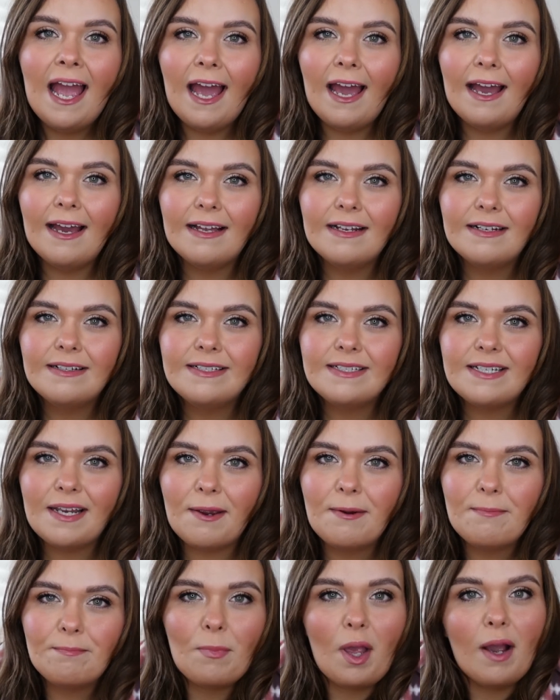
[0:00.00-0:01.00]
And
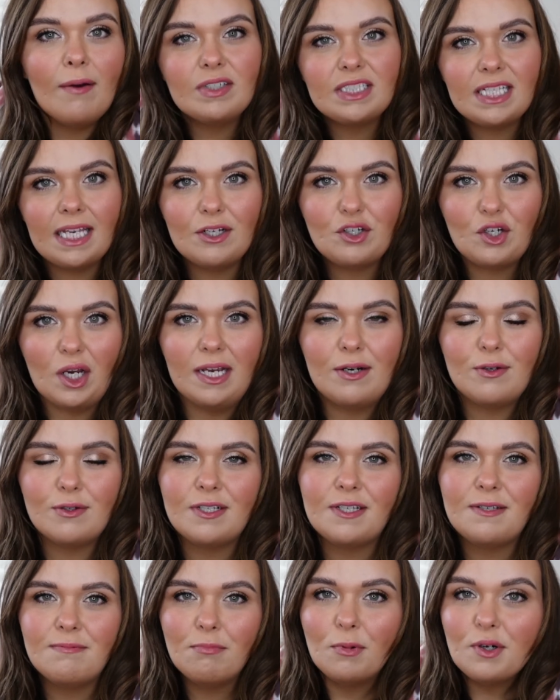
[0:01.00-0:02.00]
um, obviously I tried
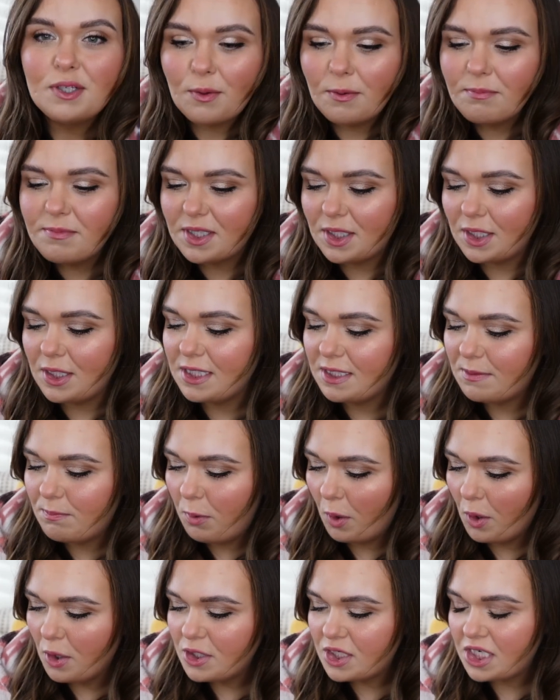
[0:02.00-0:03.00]
on some more swimsuits
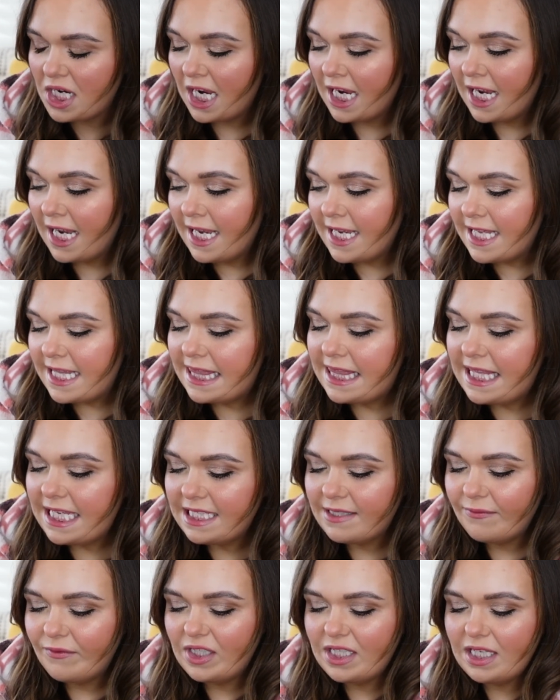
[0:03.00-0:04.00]
but
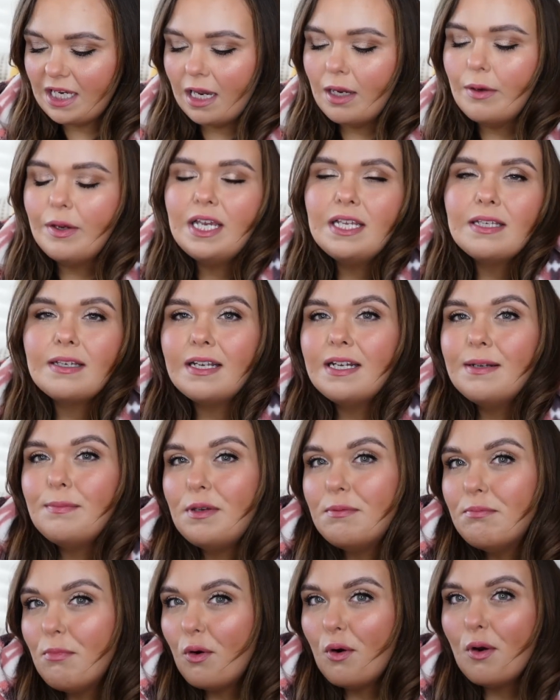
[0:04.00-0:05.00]
this video is going to
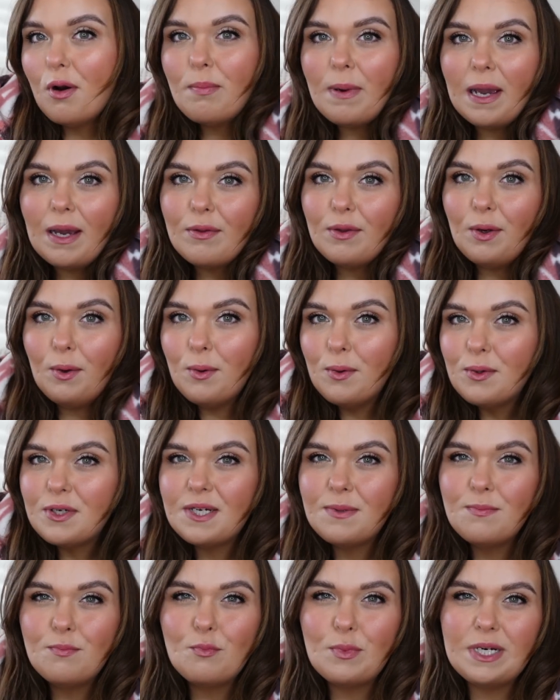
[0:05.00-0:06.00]
be more about the
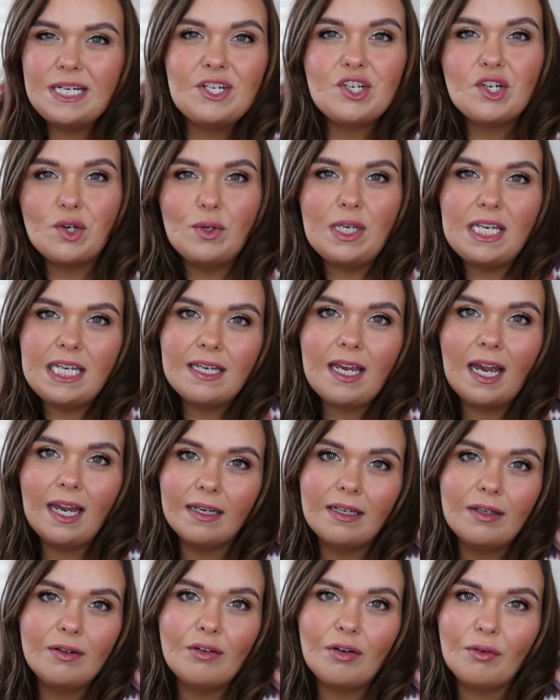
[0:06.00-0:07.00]
autumn wintry
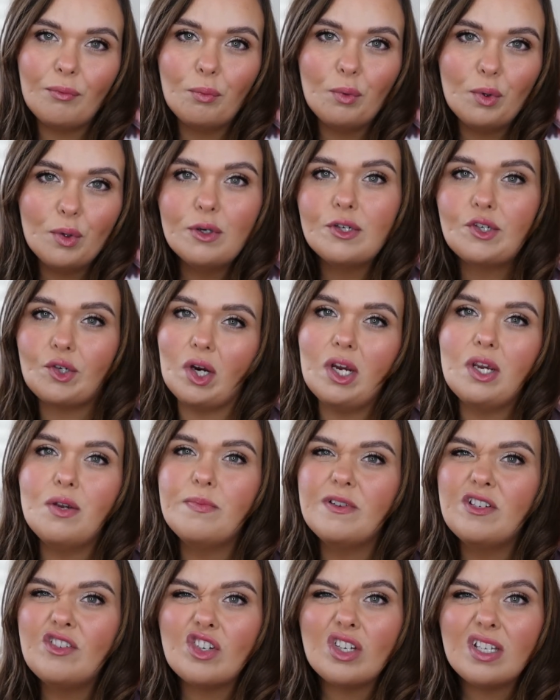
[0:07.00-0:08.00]
kind of
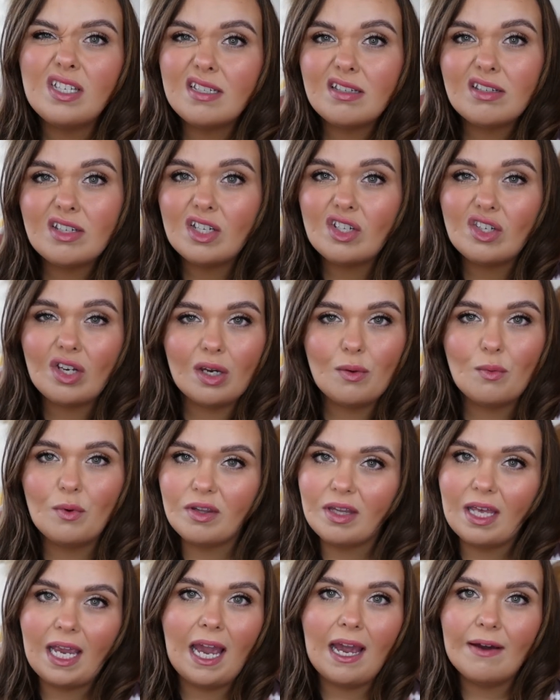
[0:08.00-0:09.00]
wardrobe and just to show
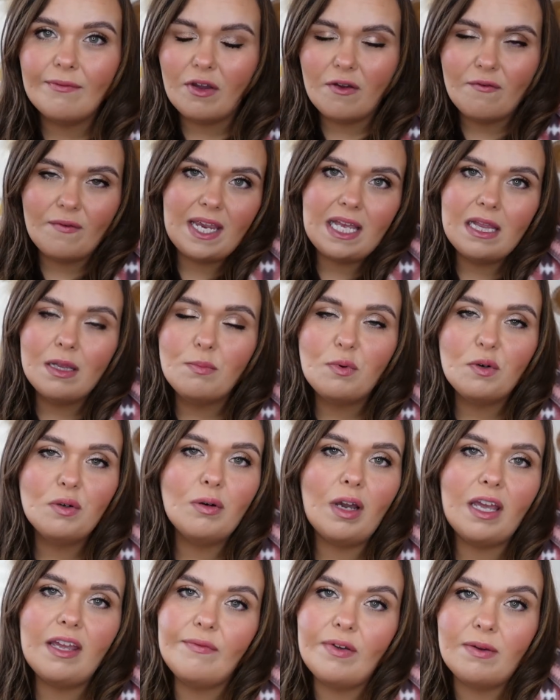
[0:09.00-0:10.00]
what they have
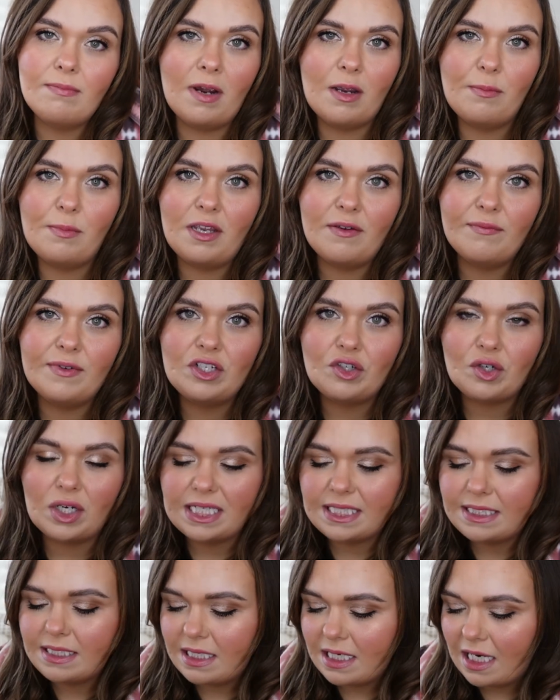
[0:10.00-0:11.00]
available if it might be of
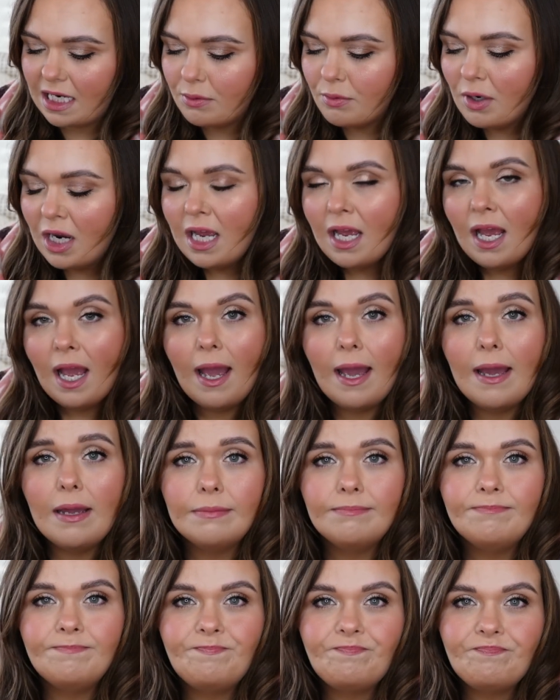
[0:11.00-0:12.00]
interest to you.
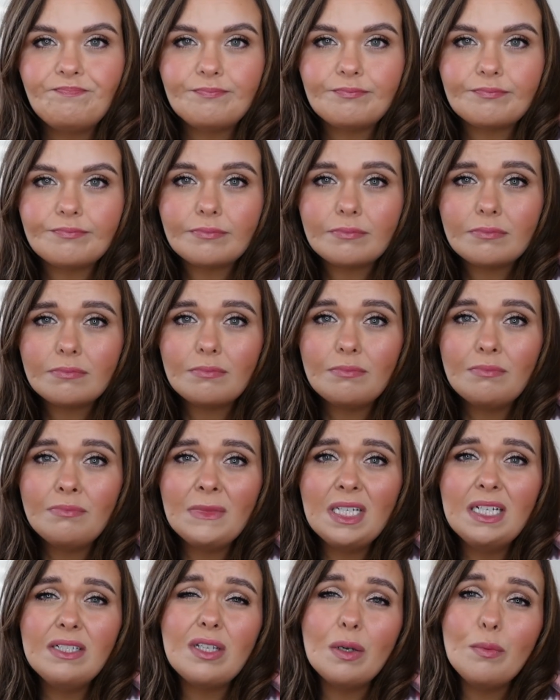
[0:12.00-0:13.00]
Um,
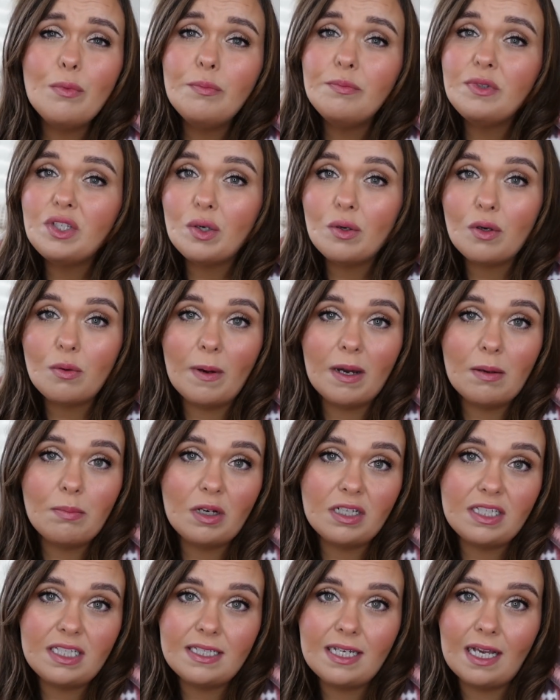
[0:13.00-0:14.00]
so when we talk about
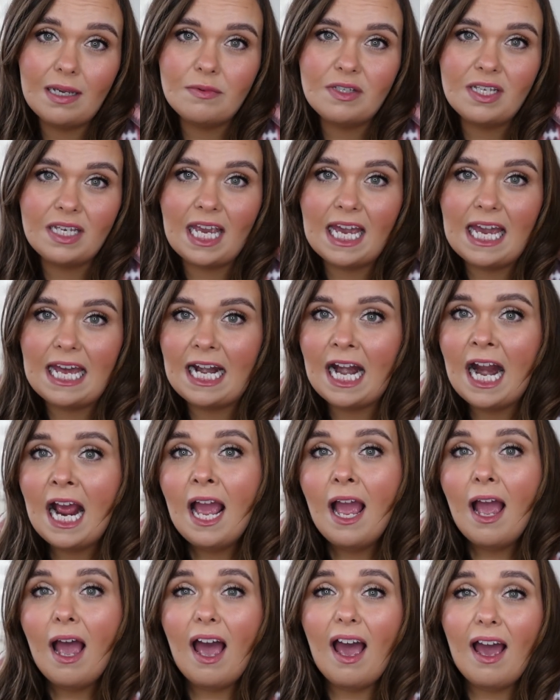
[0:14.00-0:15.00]
body types again,
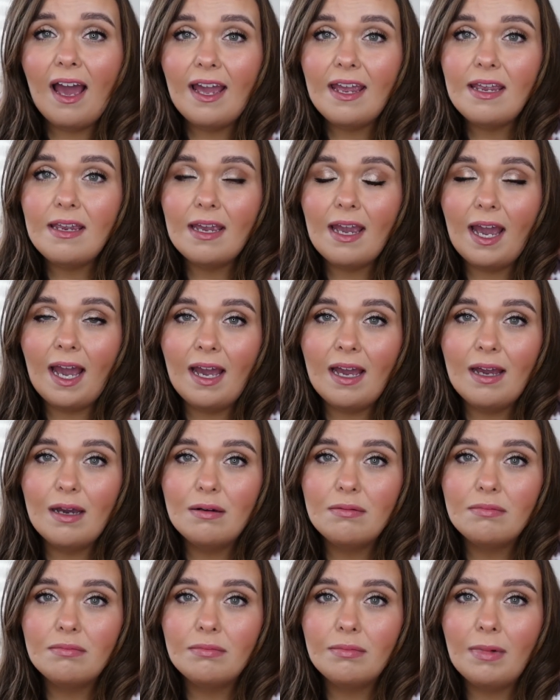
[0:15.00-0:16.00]
I
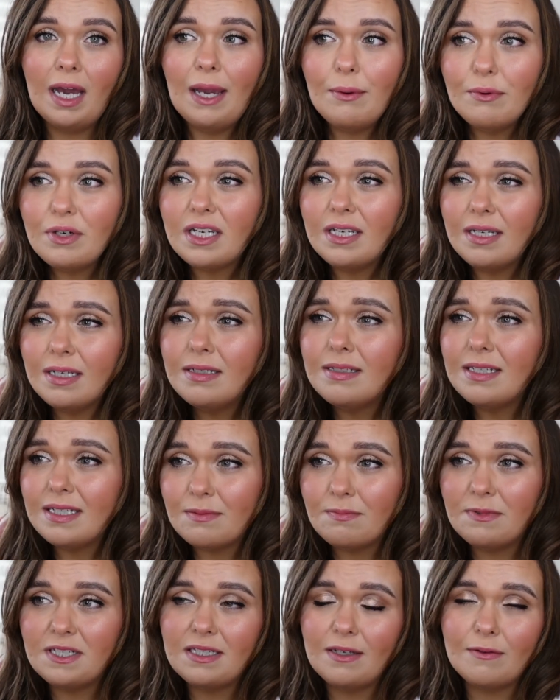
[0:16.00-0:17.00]
um I would
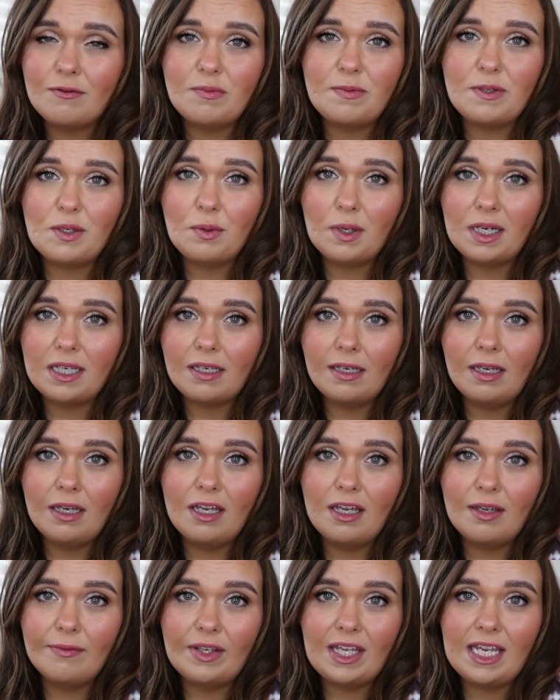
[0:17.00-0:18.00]
consider myself to be quite
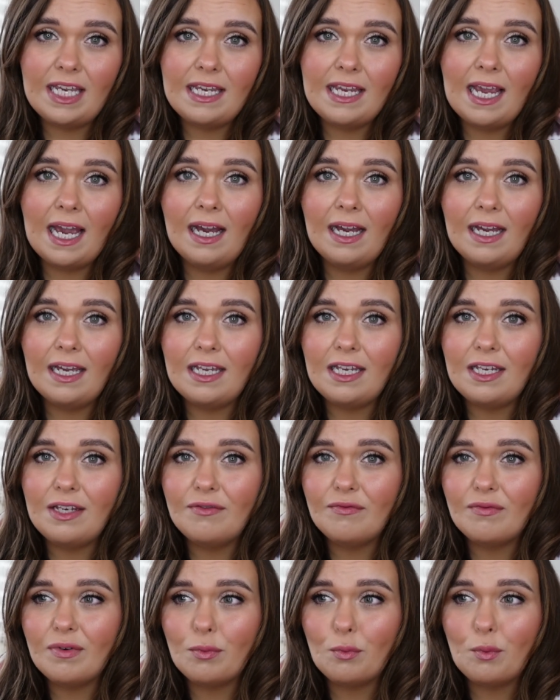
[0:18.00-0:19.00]
curvy.
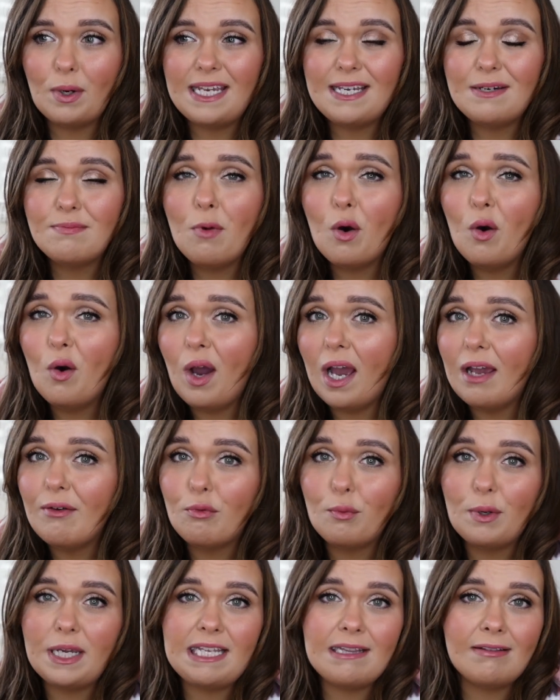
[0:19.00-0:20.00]
I've weighed more,
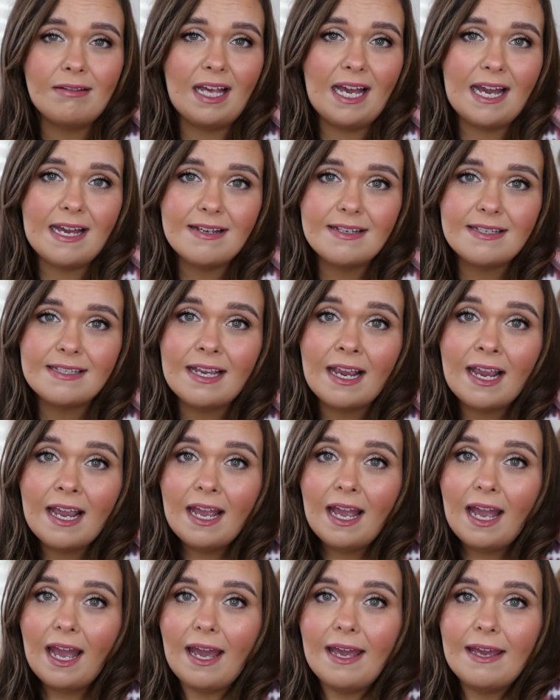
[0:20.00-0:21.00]
I've weighed less,
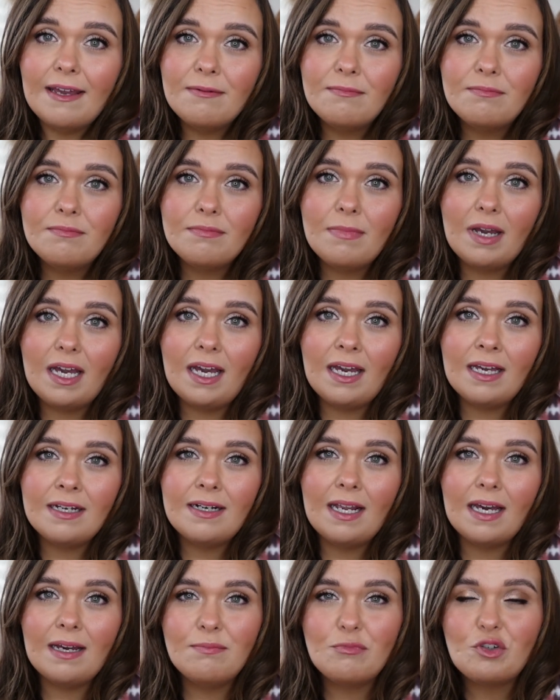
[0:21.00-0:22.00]
um,
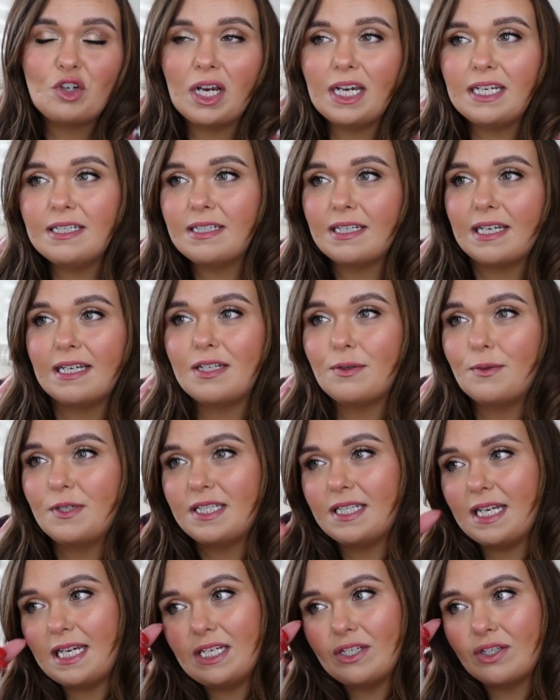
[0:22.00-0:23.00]
and I'm trying to get to a
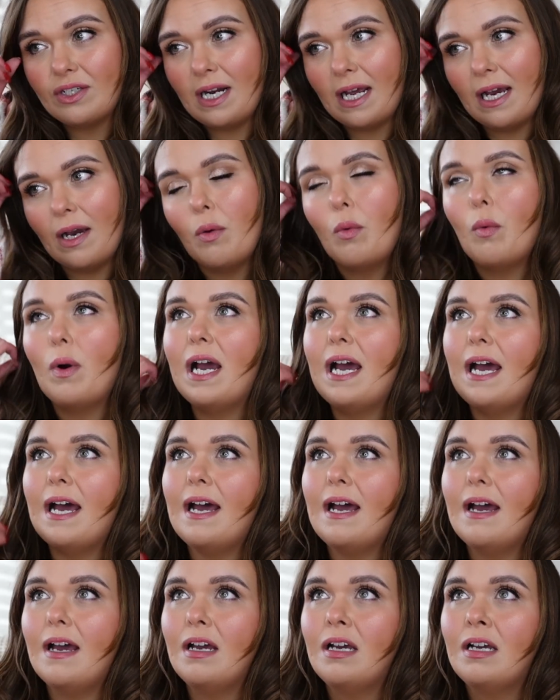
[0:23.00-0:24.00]
stage now
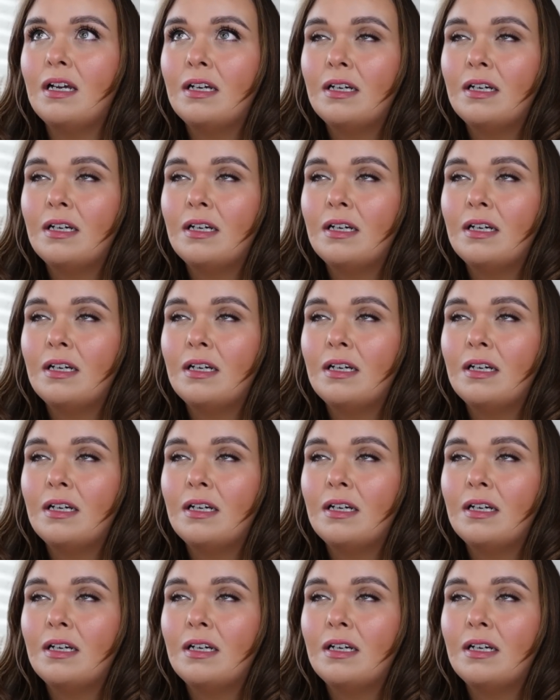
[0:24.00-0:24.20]
where